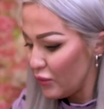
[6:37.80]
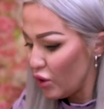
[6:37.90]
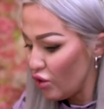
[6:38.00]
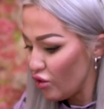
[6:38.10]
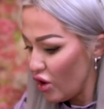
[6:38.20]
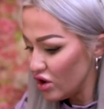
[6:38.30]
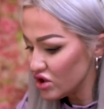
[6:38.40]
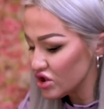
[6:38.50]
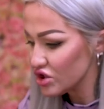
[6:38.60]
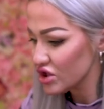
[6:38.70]

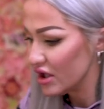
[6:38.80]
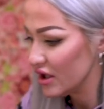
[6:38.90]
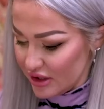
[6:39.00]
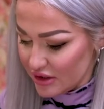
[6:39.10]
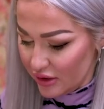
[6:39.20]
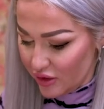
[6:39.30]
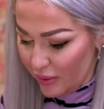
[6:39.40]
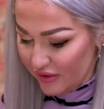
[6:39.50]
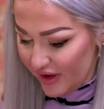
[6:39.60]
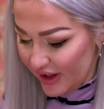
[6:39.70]
brush. So I've
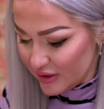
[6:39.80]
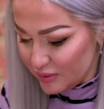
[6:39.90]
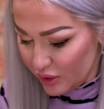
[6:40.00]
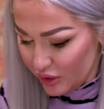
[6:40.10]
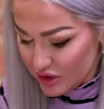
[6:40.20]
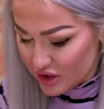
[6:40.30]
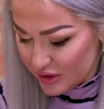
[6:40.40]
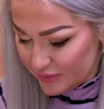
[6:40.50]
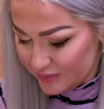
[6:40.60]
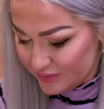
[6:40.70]
got my fade
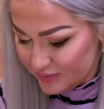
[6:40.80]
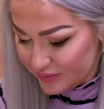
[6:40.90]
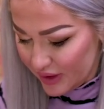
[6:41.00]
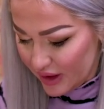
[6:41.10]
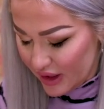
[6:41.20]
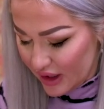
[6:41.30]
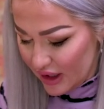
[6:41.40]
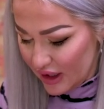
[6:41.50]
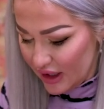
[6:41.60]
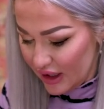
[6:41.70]
brush,
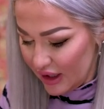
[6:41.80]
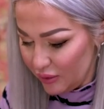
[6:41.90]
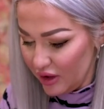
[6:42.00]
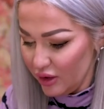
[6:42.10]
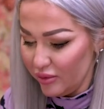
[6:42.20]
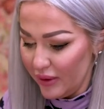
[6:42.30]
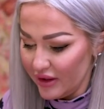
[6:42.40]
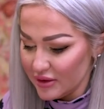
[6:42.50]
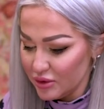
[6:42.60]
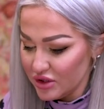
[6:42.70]
and what I love
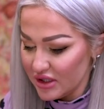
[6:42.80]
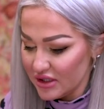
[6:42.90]
about this brush